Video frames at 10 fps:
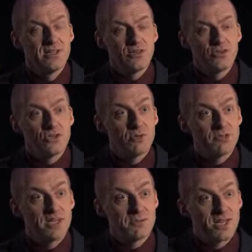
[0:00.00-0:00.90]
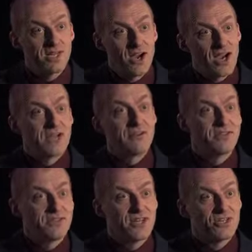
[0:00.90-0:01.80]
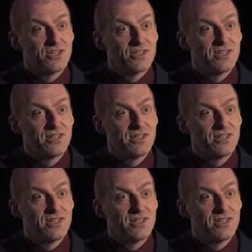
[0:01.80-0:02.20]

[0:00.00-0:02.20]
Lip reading: you sometimes get a higher intonation.